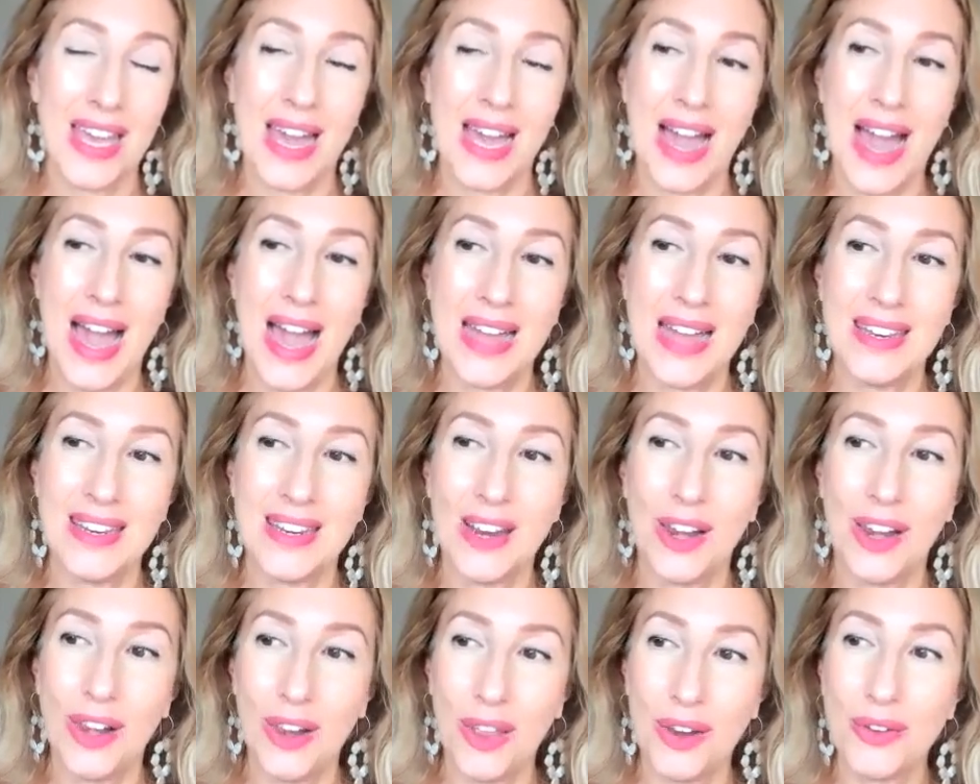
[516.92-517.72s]
And in
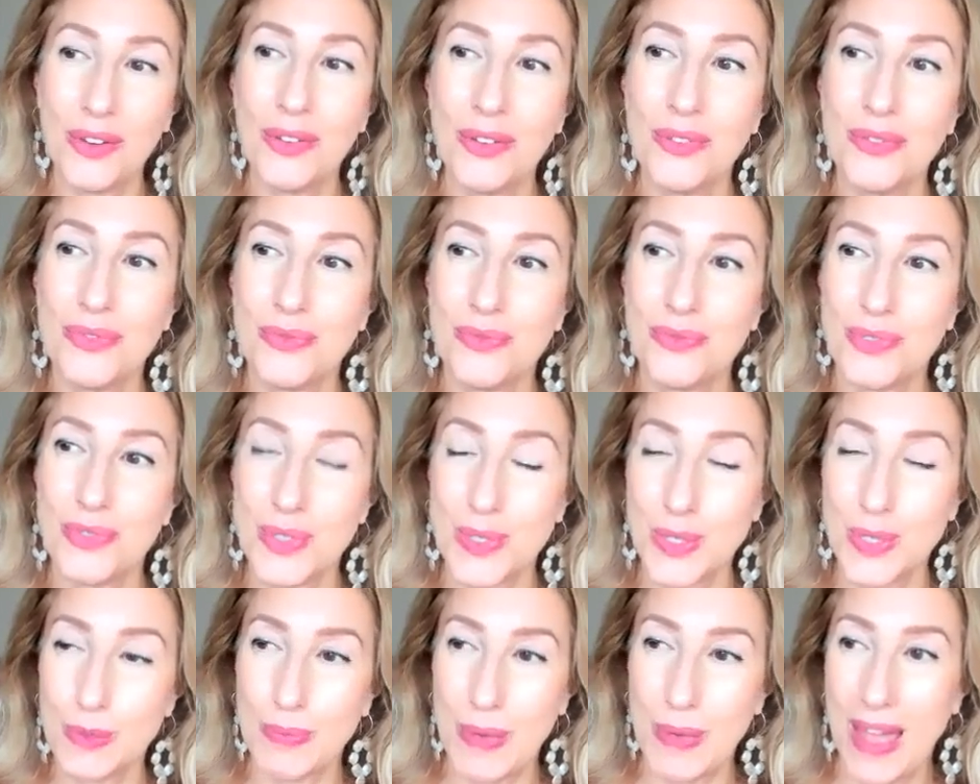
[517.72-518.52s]
a lot of
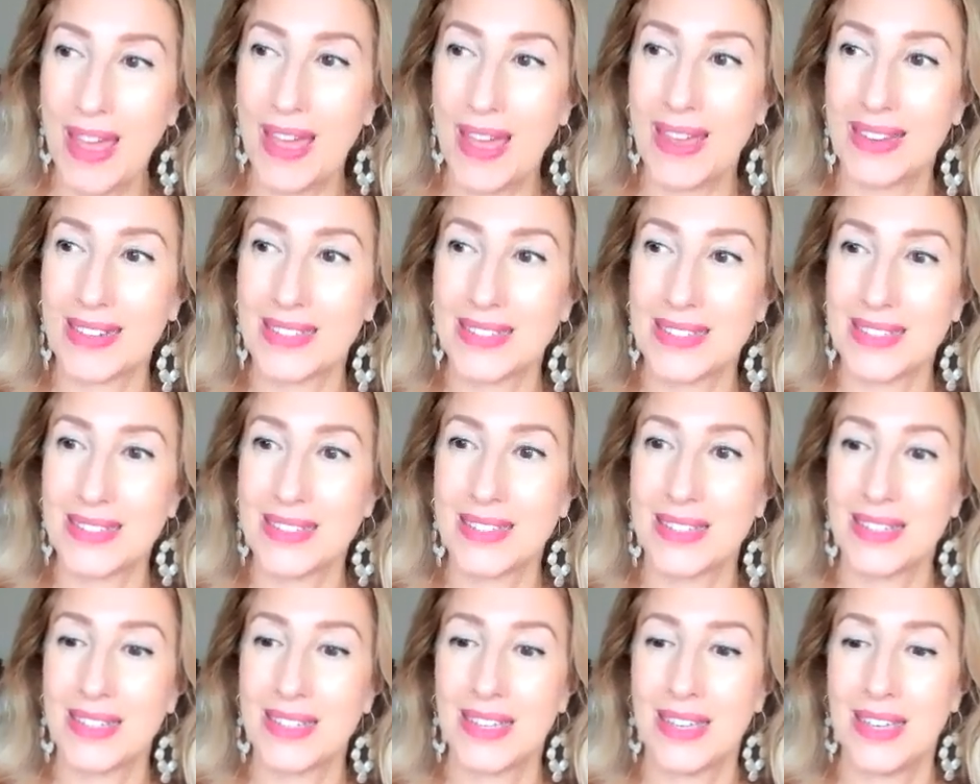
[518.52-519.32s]

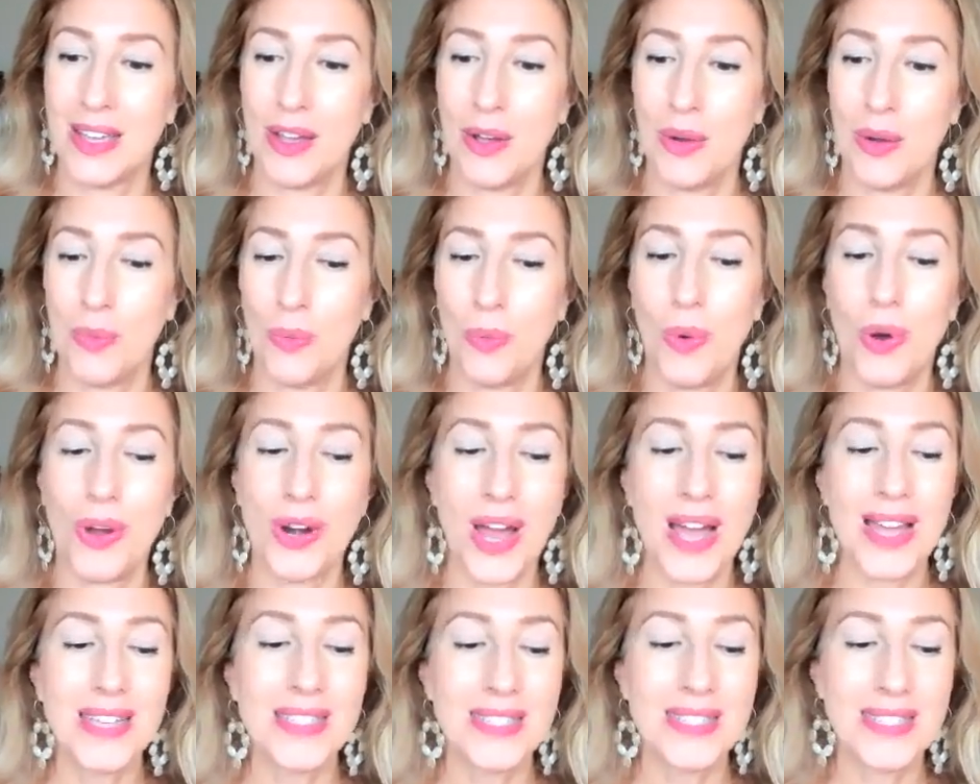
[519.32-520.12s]
respects, what
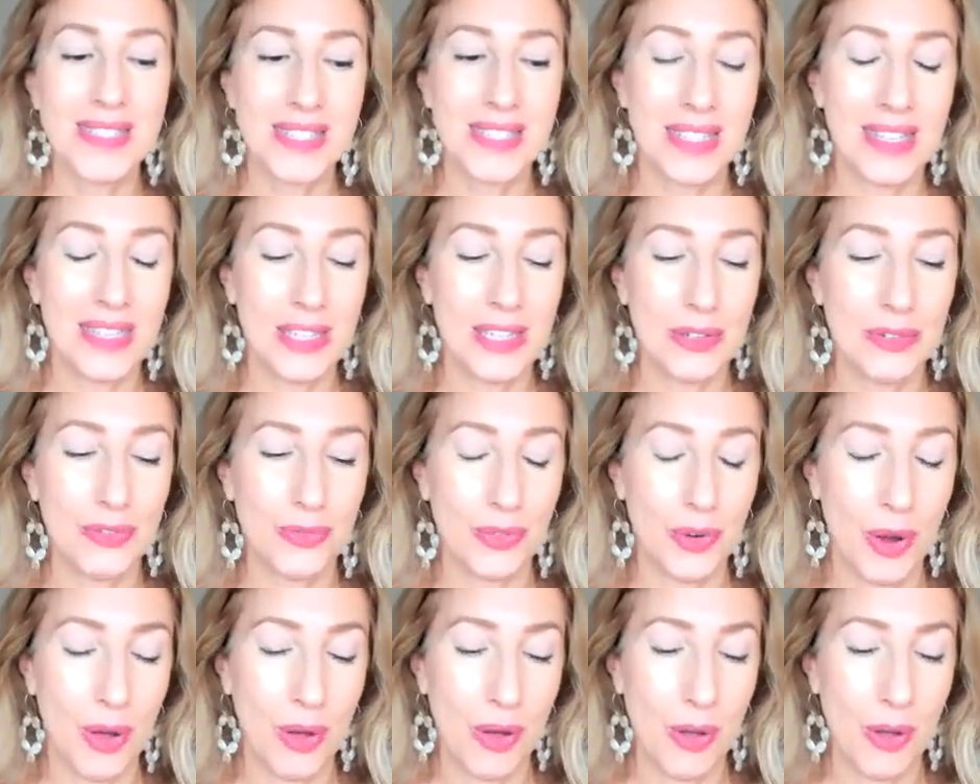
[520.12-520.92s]
I see
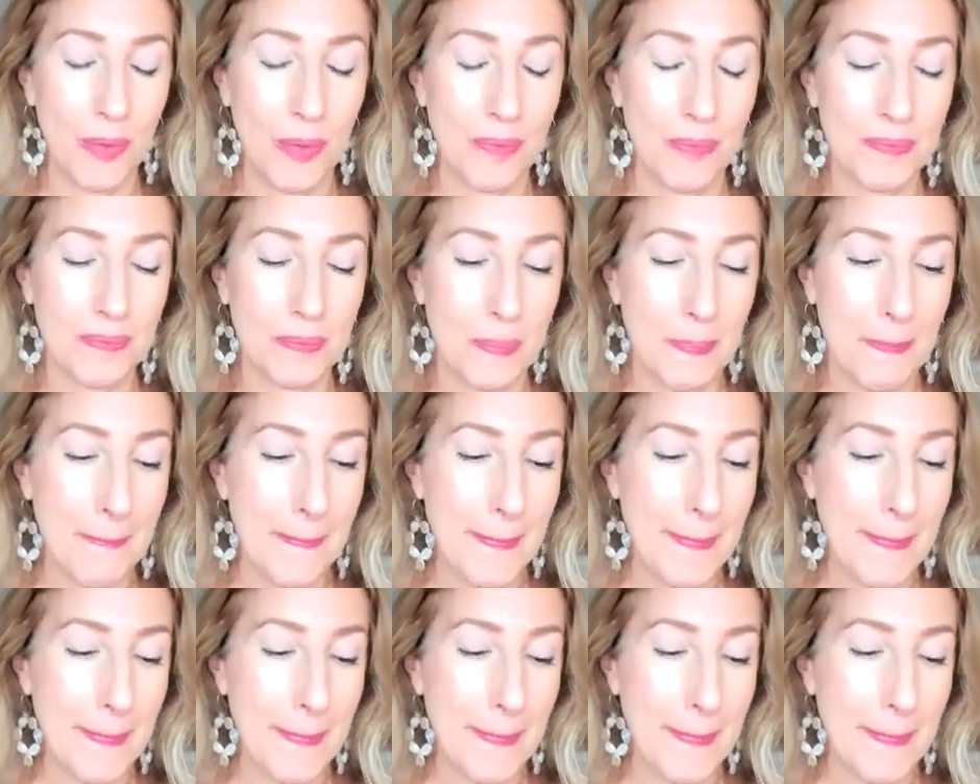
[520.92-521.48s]
from